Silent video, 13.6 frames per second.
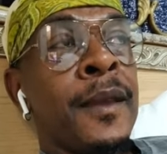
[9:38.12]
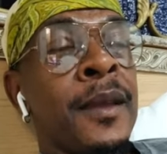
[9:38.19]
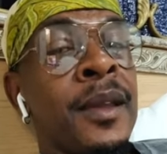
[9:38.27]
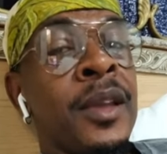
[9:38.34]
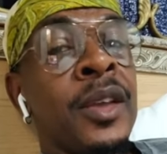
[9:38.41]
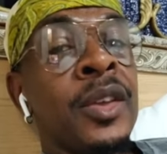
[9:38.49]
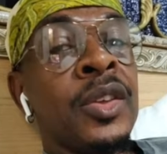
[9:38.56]

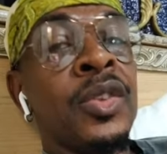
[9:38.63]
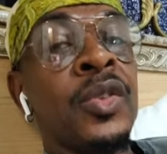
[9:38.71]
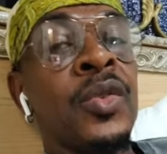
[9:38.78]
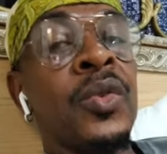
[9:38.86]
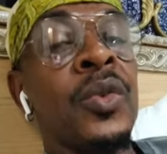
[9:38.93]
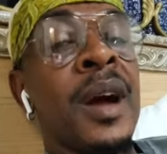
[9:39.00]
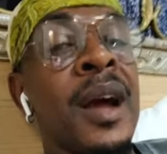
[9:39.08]

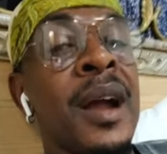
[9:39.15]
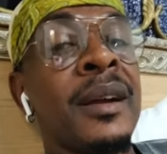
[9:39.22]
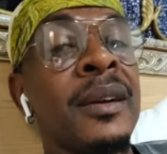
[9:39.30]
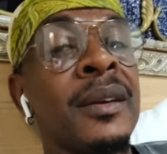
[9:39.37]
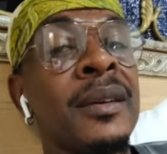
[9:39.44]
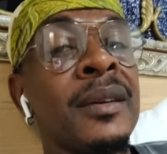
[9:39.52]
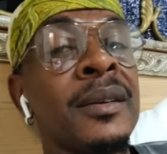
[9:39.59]
You are
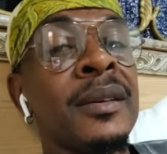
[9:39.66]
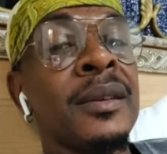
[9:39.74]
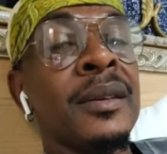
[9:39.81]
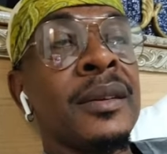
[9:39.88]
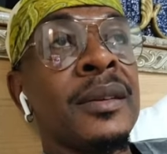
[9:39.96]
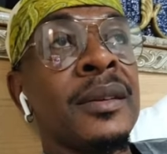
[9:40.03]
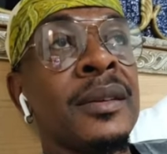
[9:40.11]

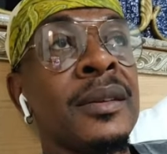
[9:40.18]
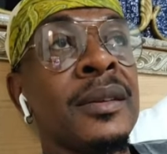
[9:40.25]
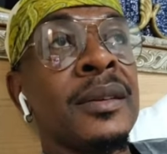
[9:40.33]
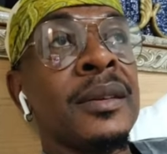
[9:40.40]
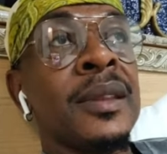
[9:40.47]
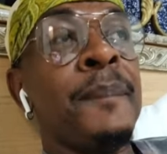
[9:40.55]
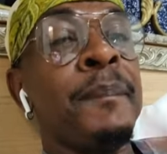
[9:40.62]

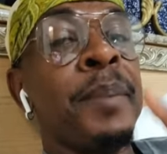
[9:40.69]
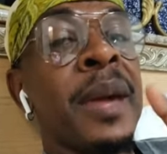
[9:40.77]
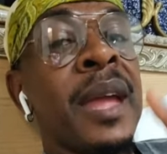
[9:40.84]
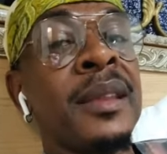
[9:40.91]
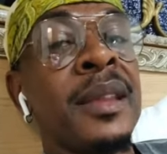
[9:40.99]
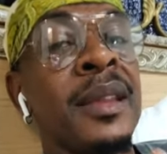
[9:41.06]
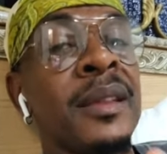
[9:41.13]

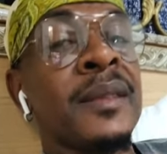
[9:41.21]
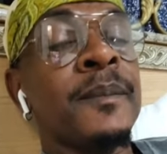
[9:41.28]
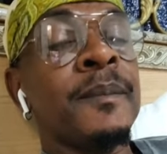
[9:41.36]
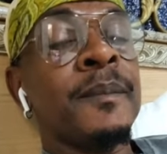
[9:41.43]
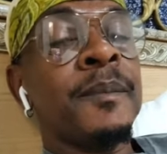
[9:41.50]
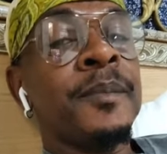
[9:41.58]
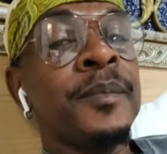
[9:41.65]
depending.
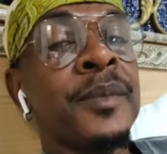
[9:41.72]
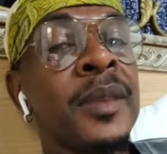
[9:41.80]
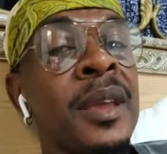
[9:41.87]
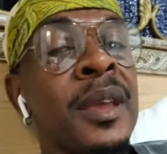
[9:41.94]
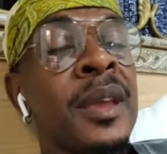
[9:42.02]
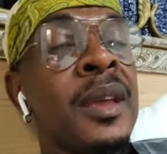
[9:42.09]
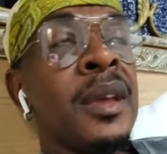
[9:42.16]

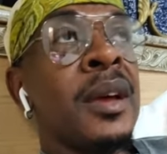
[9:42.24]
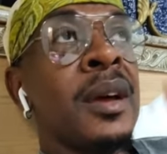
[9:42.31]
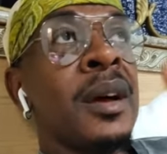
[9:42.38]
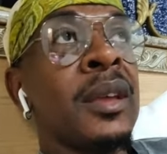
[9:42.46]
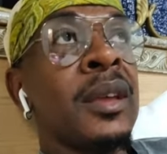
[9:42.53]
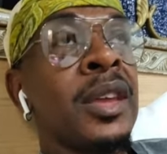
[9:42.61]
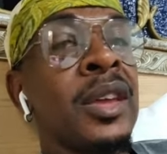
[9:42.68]

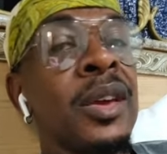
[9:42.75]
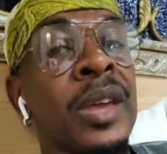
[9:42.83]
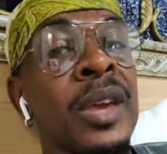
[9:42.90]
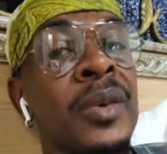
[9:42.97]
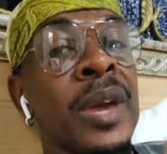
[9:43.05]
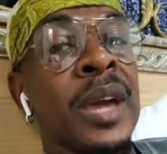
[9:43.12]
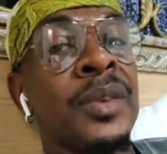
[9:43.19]
Here, we
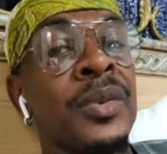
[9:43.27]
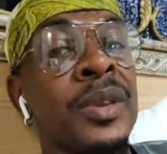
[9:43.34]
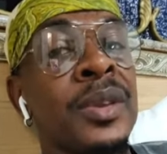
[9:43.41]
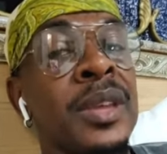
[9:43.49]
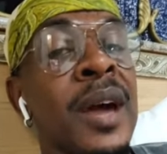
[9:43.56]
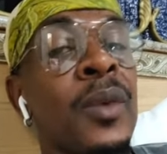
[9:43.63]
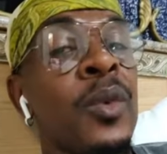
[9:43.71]
are.
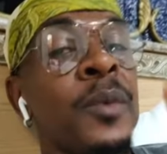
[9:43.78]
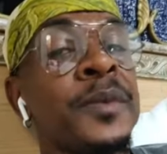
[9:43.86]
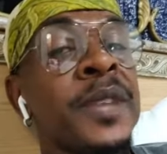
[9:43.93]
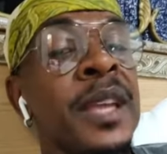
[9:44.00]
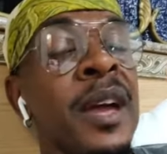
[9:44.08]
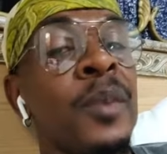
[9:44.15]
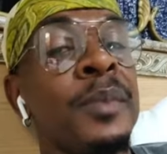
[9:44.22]
You whoops, say are
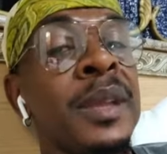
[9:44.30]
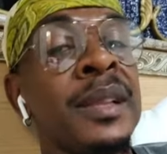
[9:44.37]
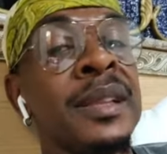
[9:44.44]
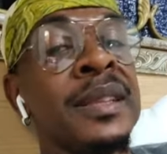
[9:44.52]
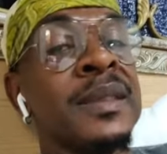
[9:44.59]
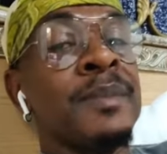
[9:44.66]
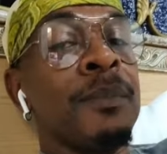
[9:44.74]
going build
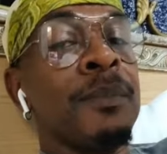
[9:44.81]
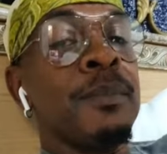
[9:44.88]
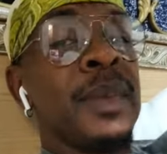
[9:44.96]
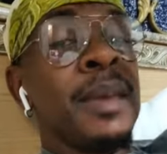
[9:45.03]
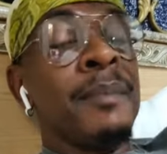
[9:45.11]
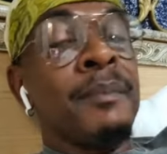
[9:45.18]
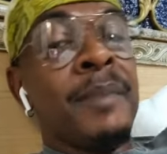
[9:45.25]
this me-
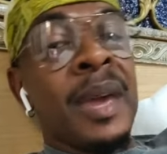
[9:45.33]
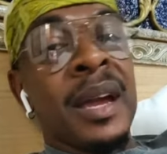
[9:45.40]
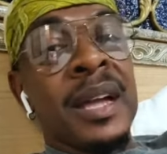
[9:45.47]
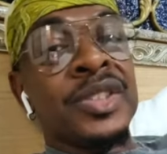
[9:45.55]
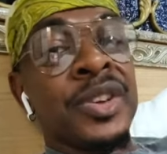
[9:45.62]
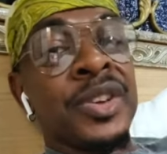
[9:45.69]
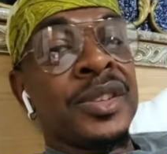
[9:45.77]
mega
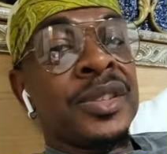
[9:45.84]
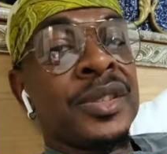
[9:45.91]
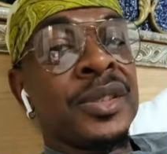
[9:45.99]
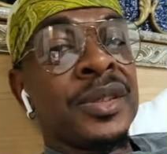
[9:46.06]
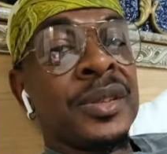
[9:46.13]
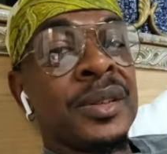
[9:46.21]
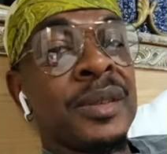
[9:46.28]
church.
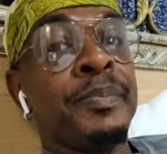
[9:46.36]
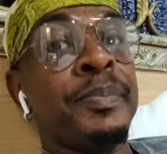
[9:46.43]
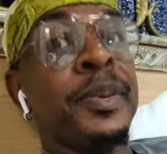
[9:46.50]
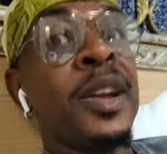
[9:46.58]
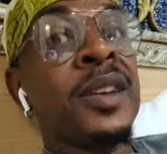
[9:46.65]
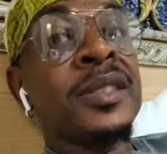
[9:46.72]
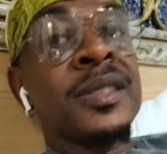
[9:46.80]

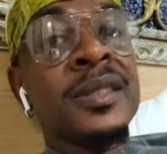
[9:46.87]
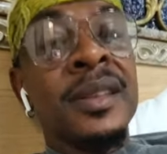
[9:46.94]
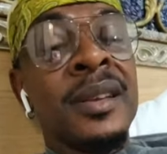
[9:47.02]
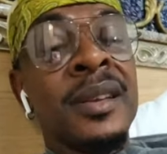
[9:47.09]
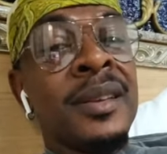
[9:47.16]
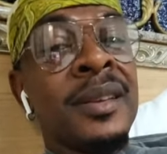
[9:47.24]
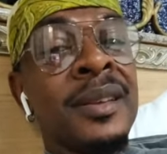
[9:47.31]
Plus,
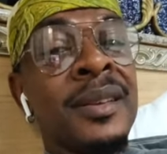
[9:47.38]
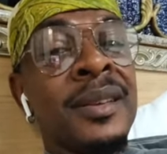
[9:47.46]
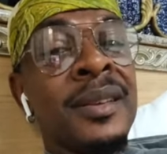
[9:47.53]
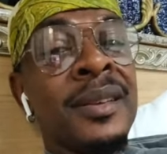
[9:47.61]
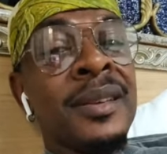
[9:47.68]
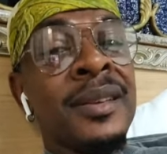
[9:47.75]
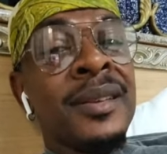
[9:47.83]

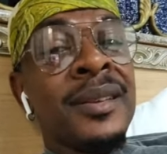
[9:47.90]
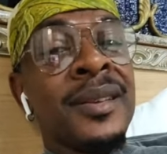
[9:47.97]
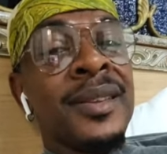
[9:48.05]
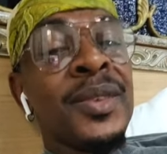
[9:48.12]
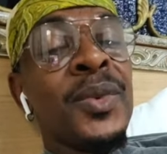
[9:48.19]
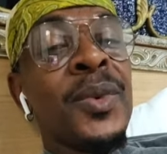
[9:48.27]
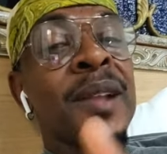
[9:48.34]
you
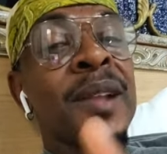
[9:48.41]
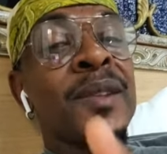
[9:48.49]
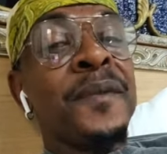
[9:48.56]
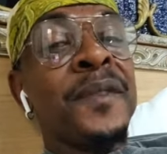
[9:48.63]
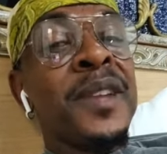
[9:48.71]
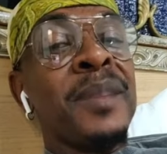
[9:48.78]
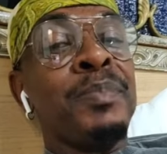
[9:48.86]
want to
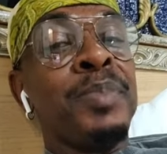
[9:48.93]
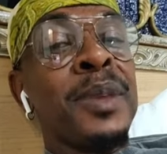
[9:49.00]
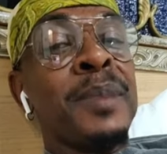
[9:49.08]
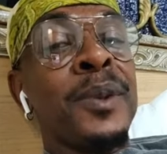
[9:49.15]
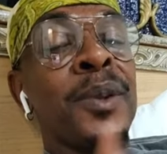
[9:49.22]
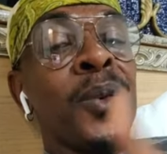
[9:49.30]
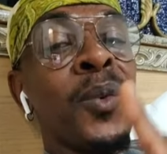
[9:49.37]
feed
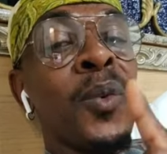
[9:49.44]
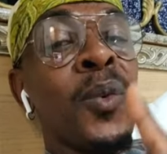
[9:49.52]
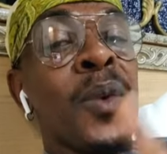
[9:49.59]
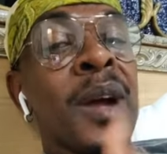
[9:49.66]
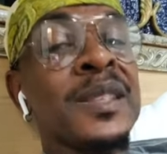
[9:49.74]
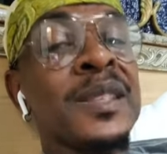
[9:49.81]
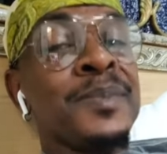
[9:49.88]
people
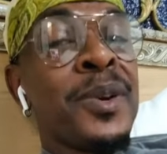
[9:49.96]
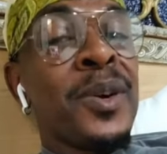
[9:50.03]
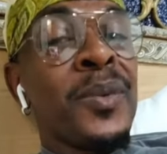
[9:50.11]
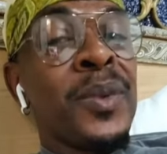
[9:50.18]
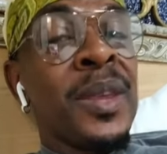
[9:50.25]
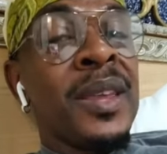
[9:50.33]
once per week.